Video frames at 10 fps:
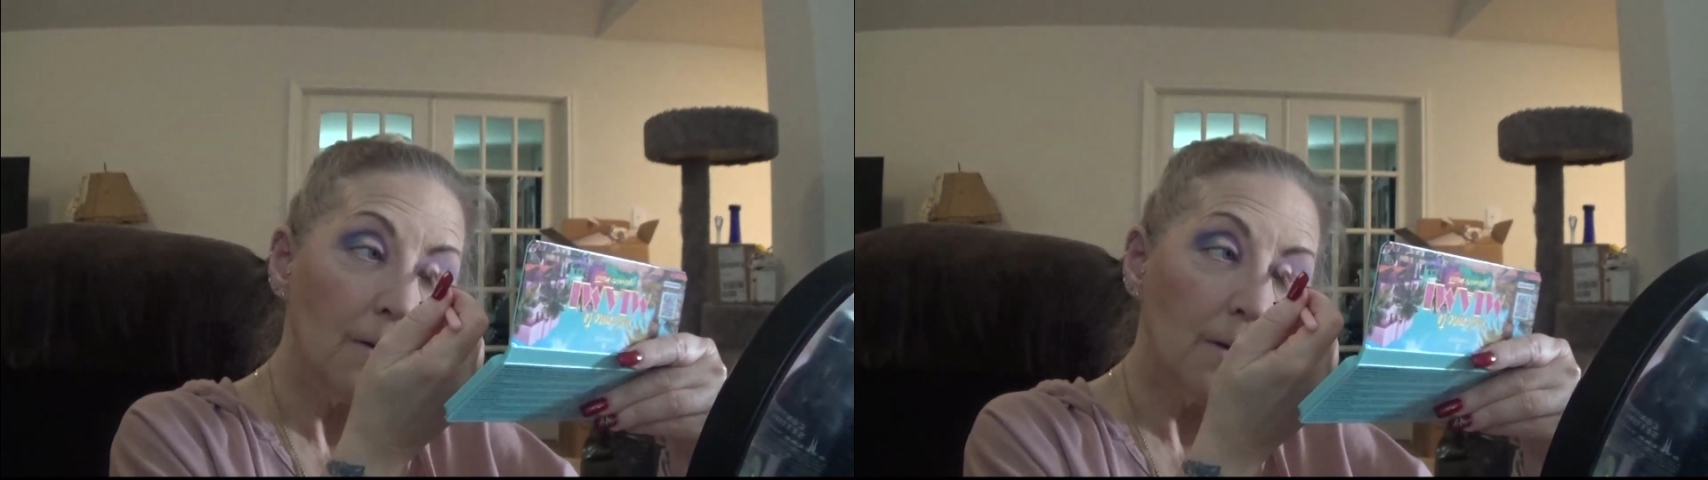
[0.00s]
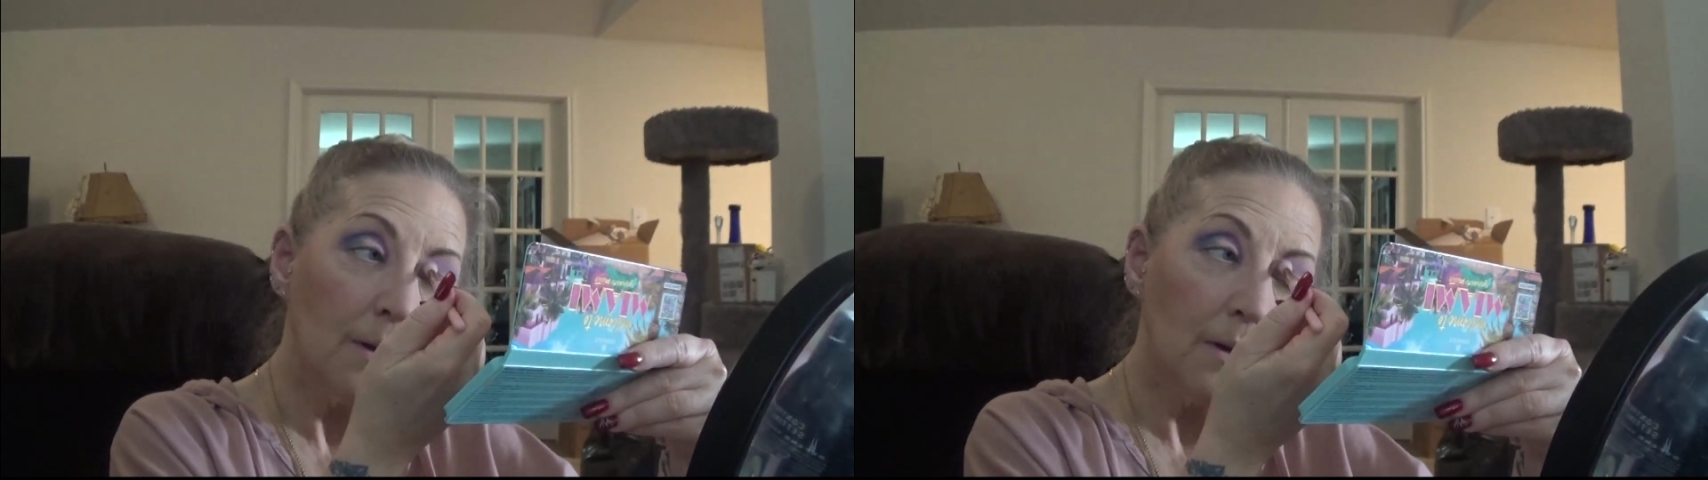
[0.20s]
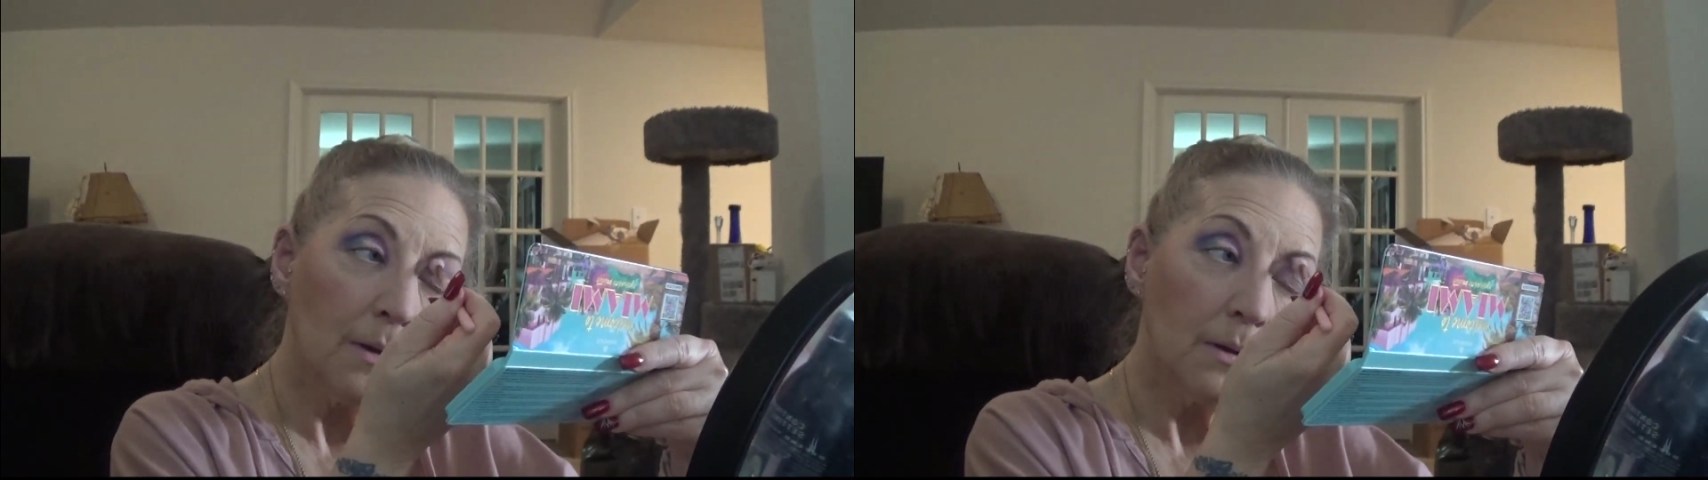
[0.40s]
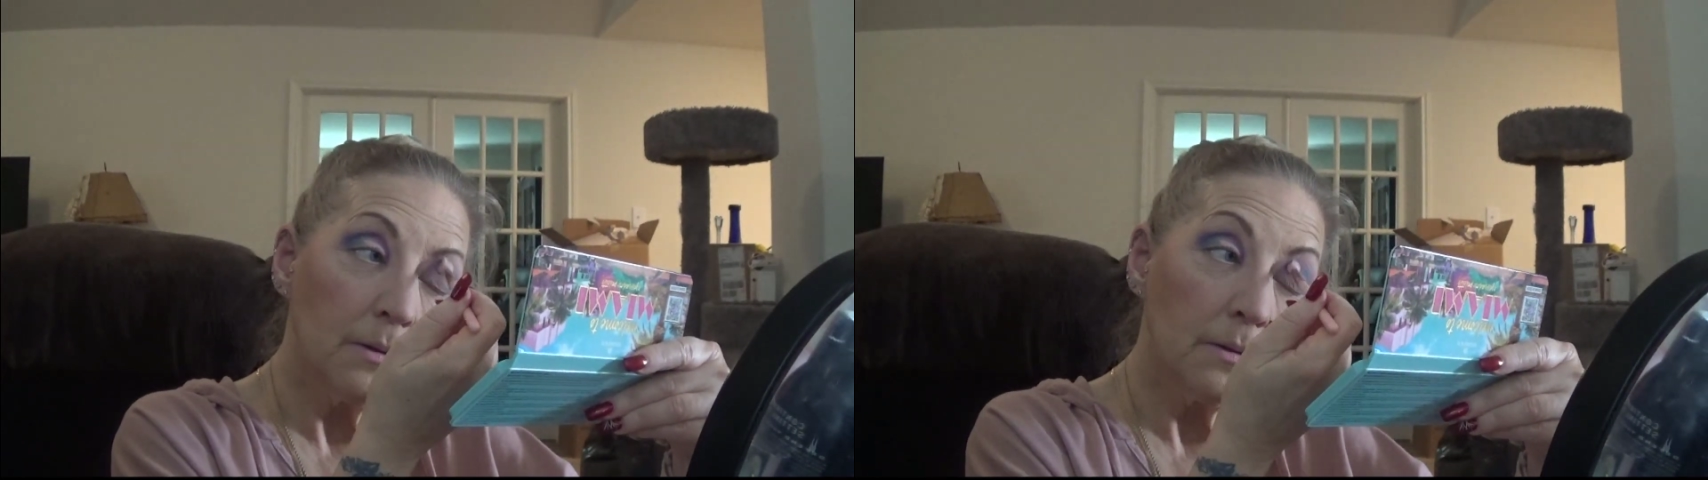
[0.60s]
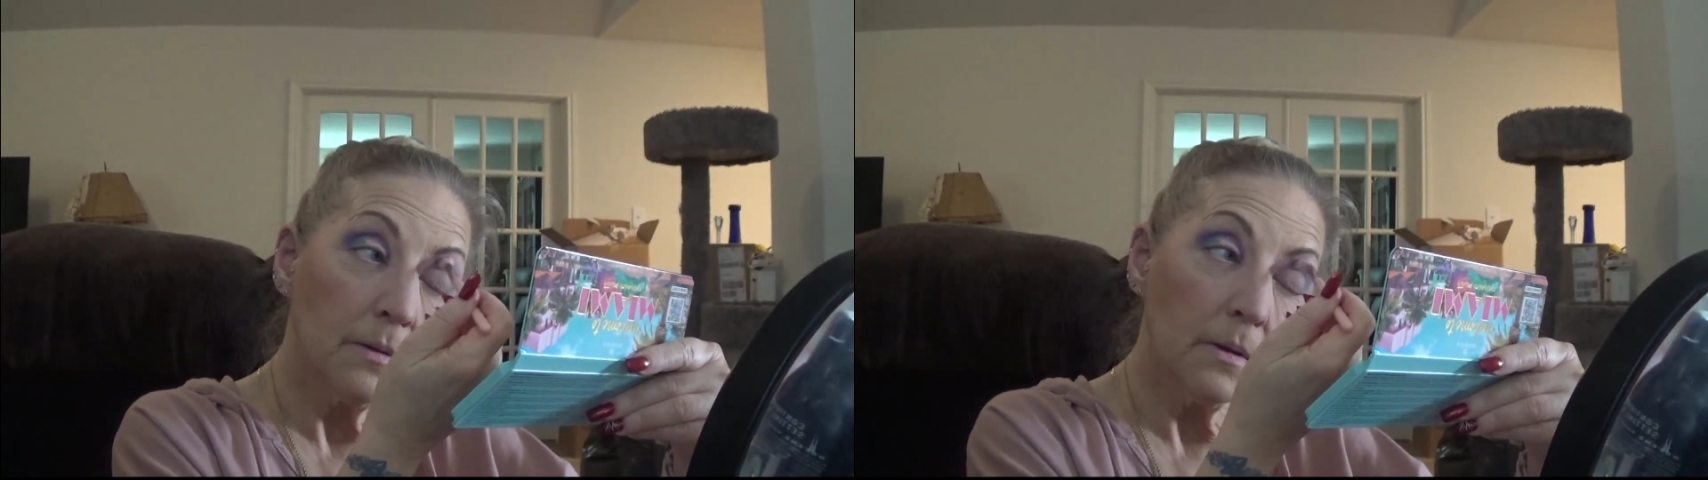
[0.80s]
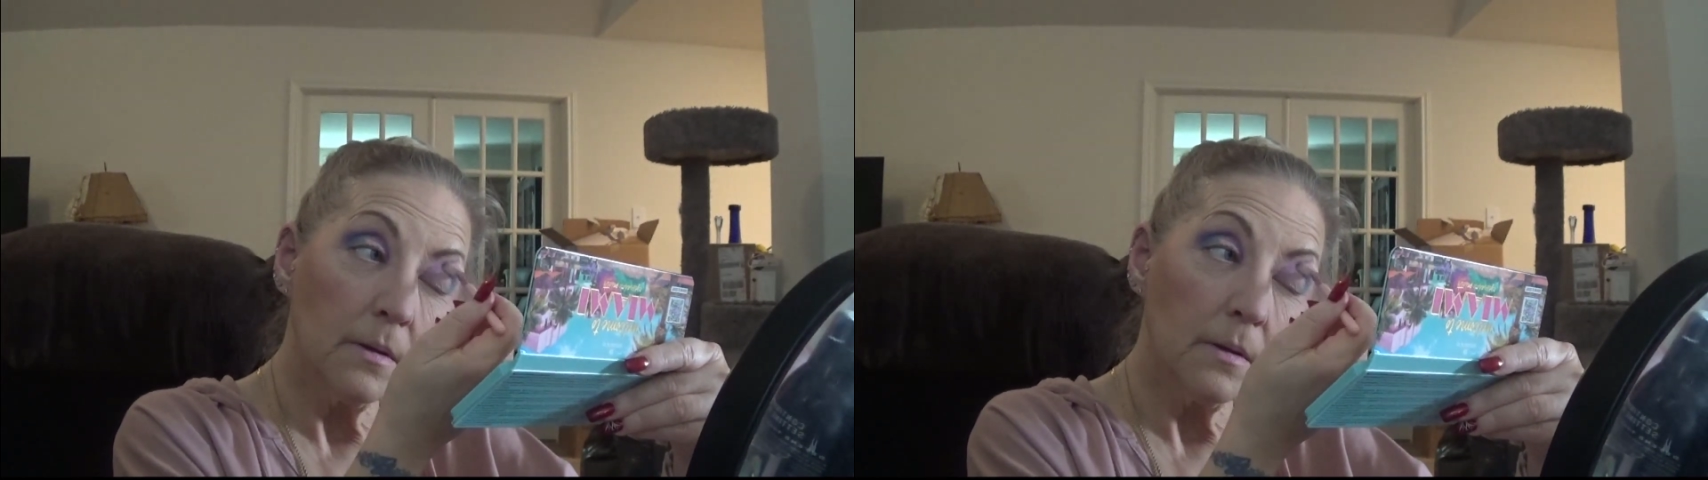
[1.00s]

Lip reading: and